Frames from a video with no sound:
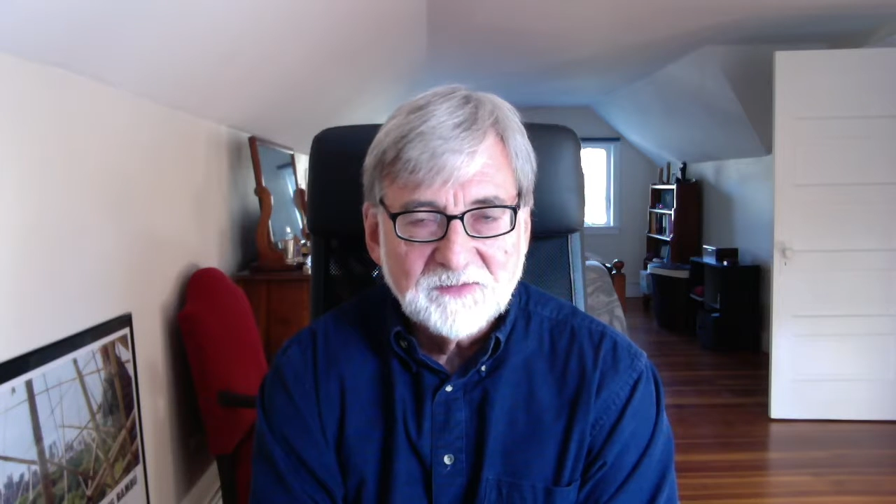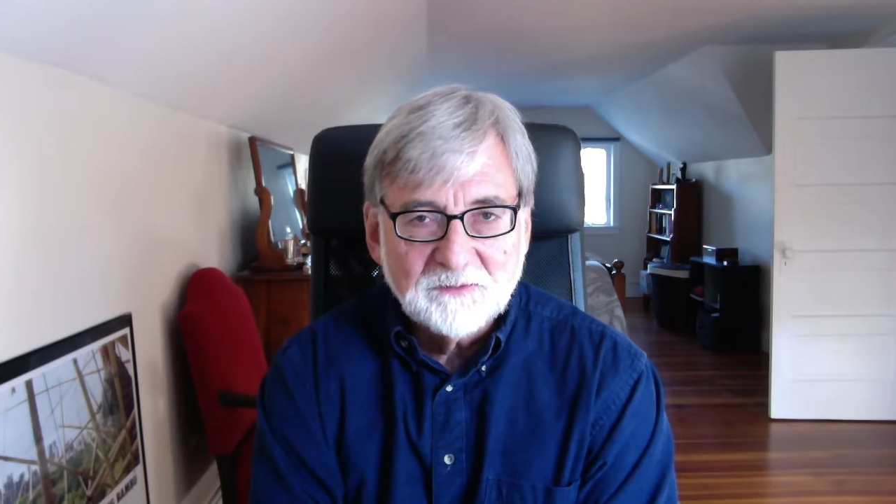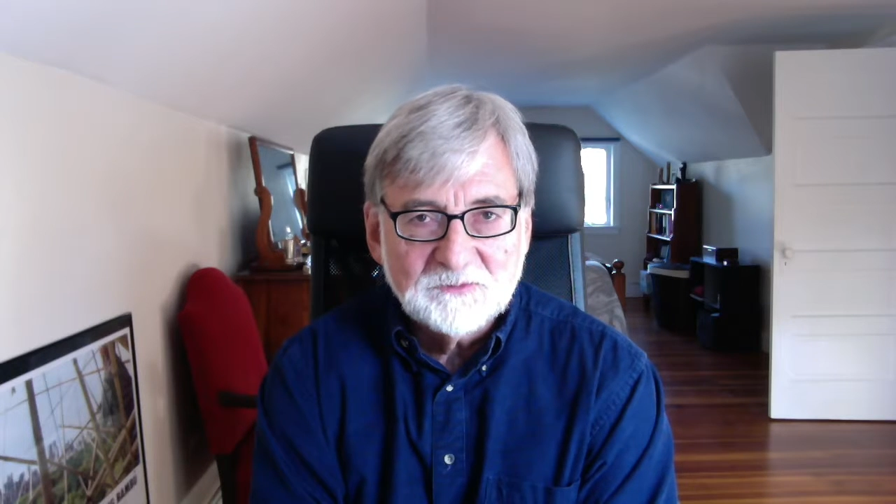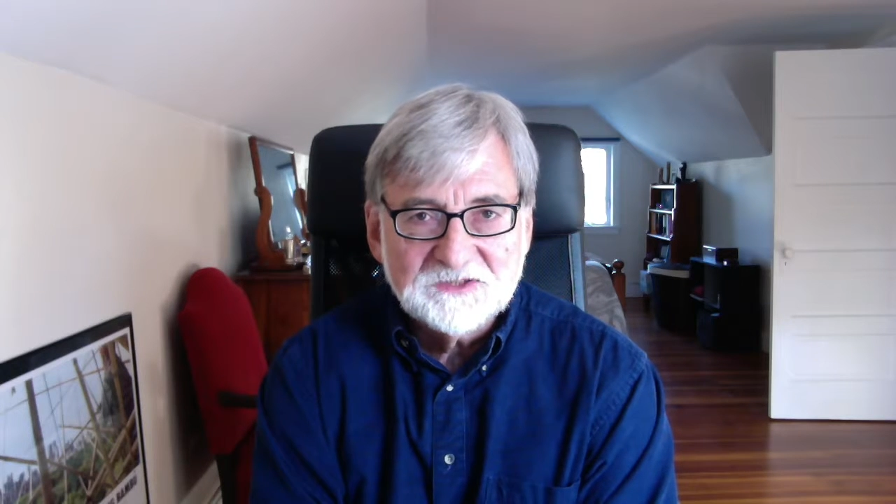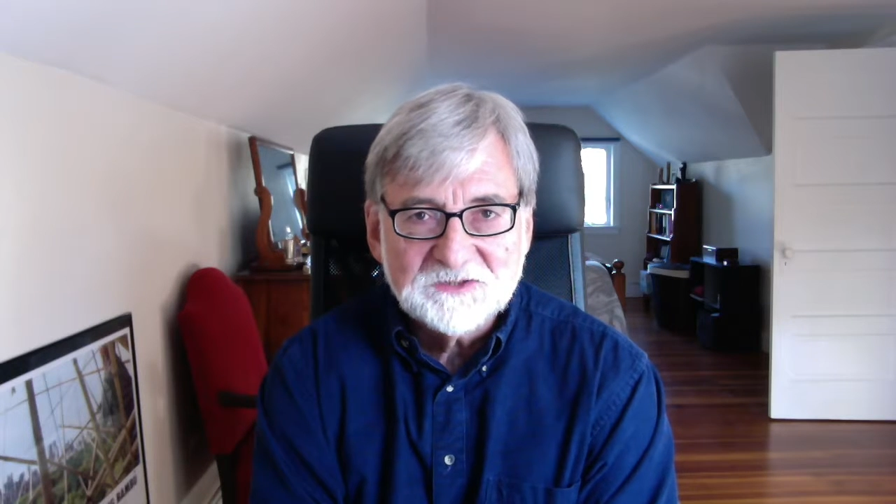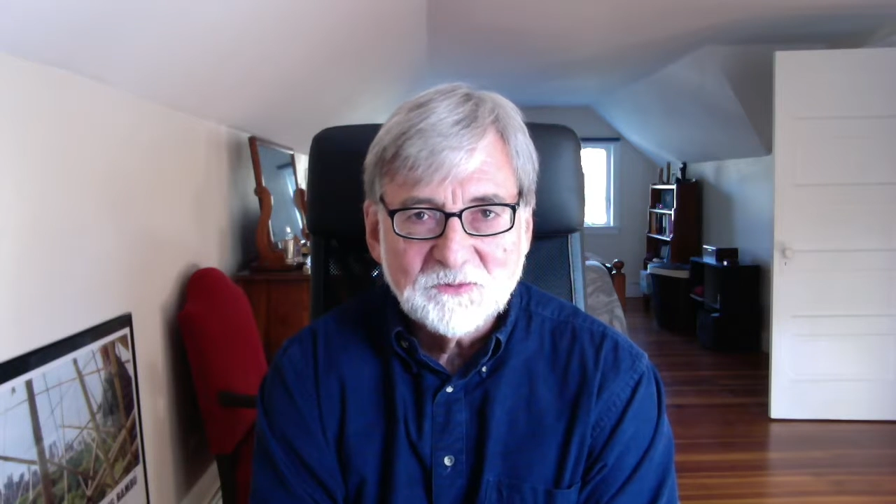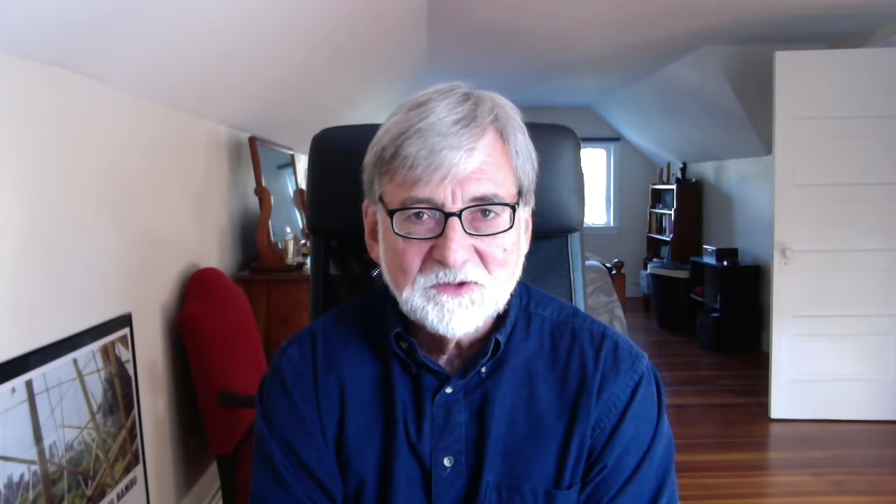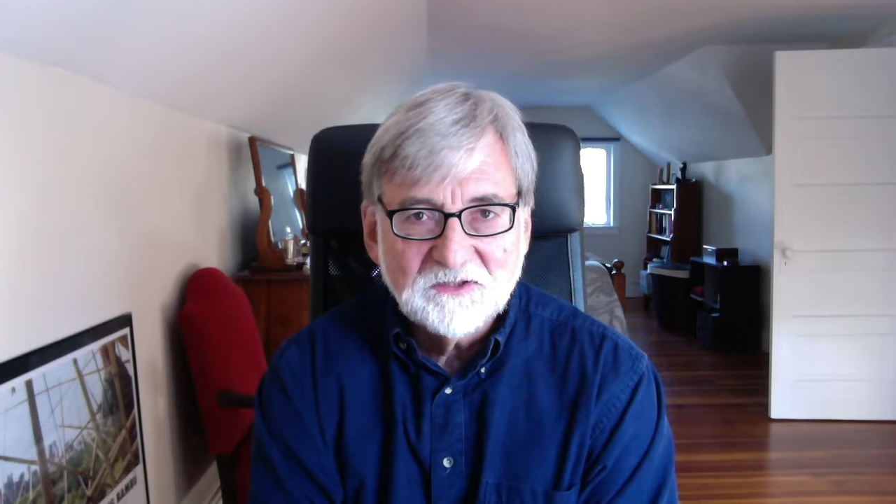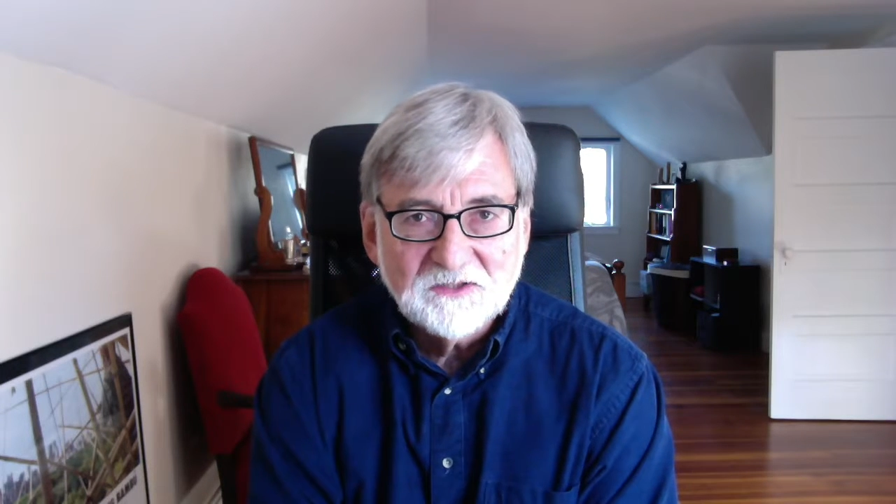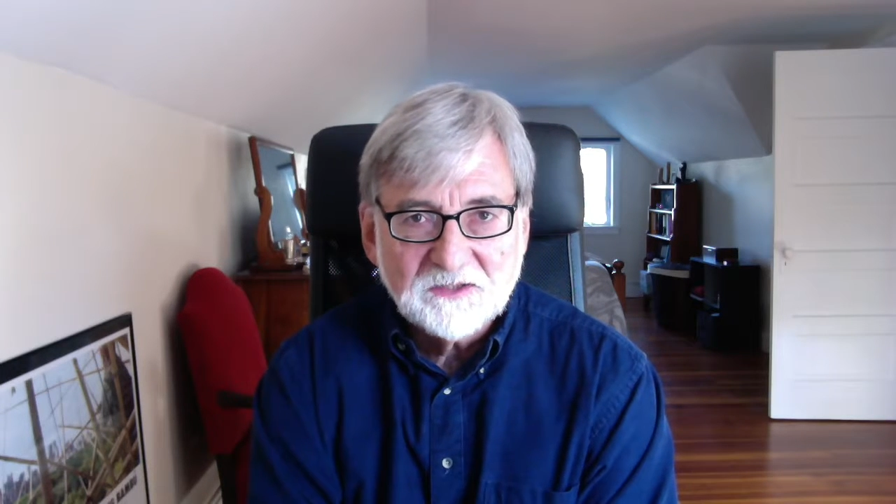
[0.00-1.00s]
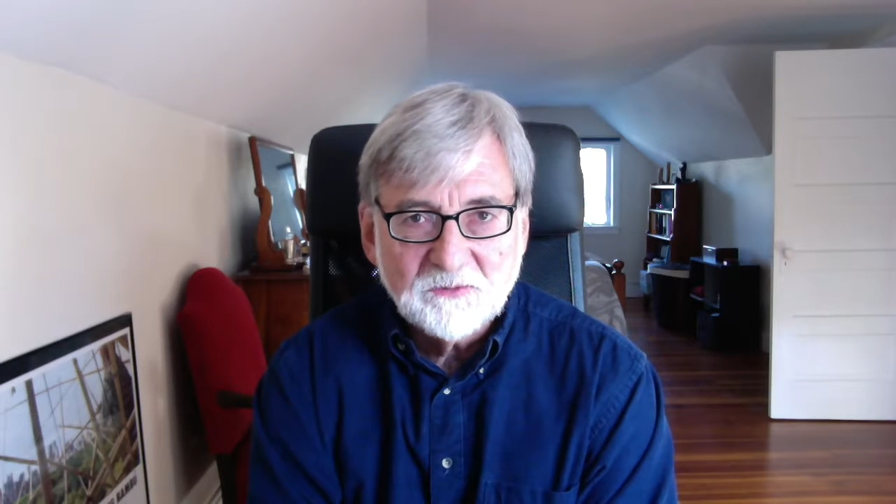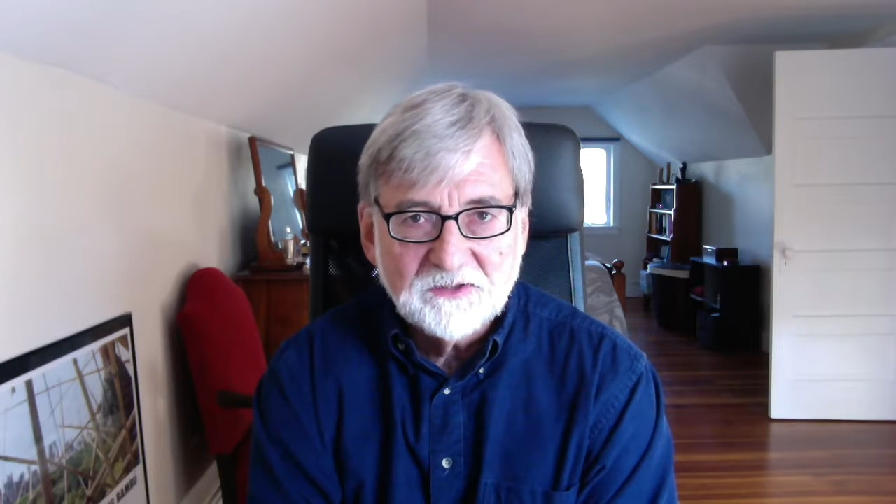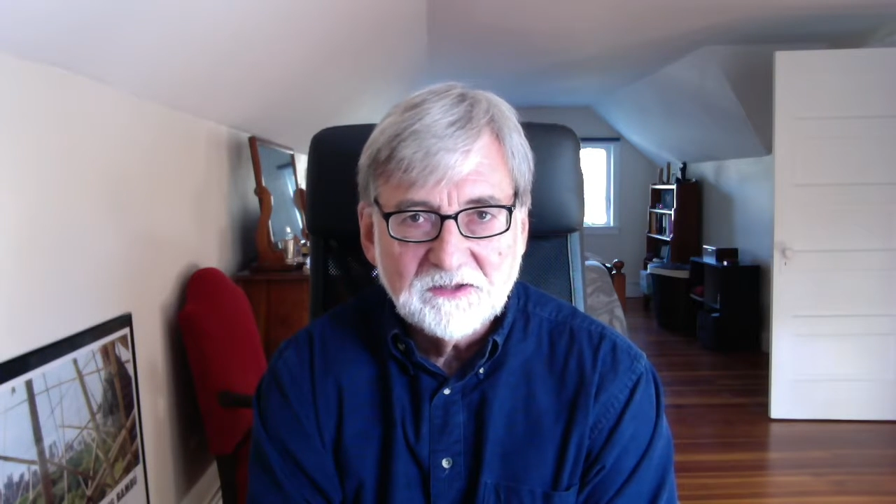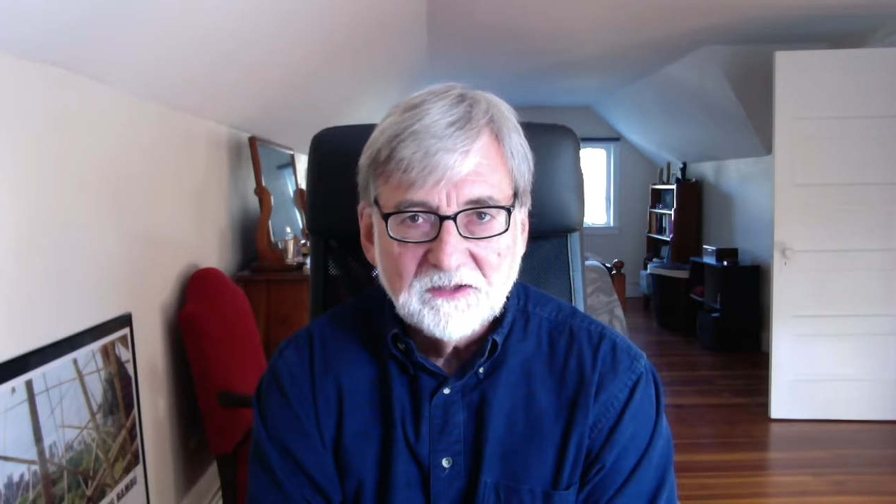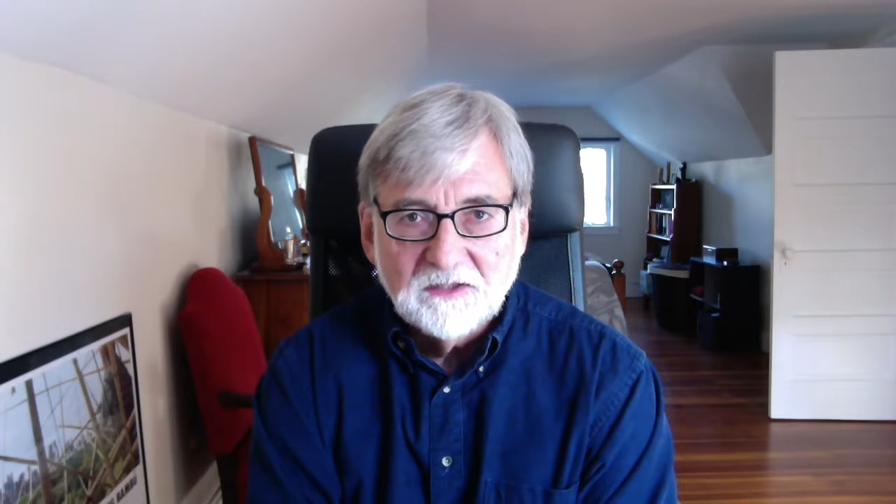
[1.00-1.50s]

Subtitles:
we just weren't liquid.